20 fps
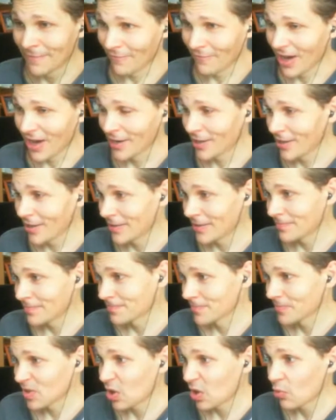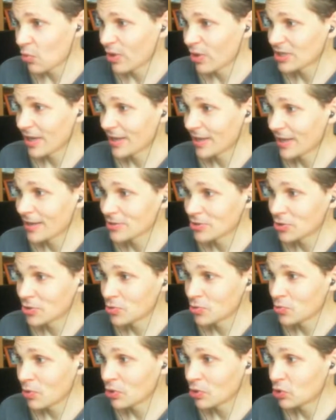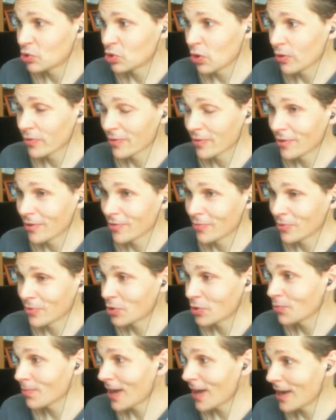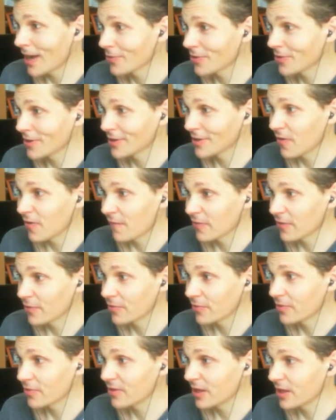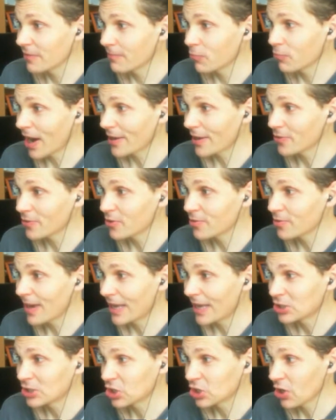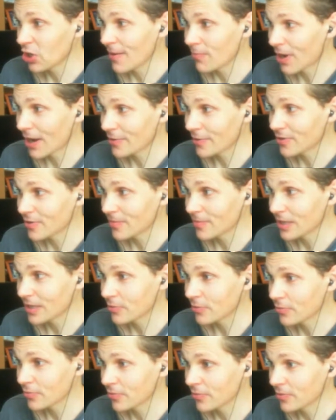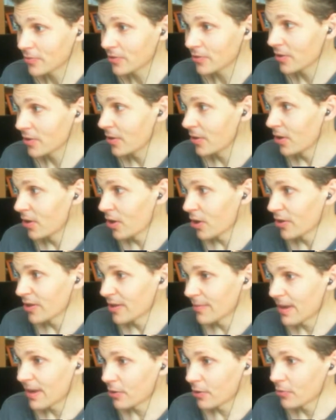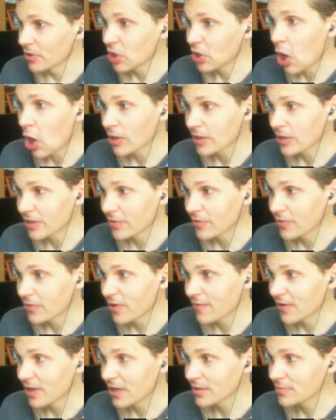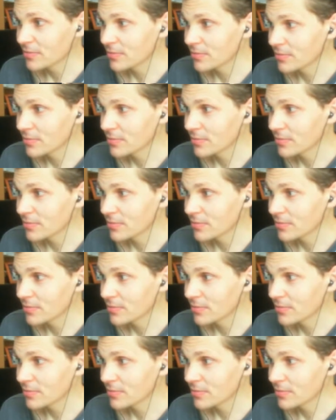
Finally, a quick shout out to Udonzo, Guildmaster of the Sith Praxium and Jedi Praxium guilds on the Beggarin Colony server.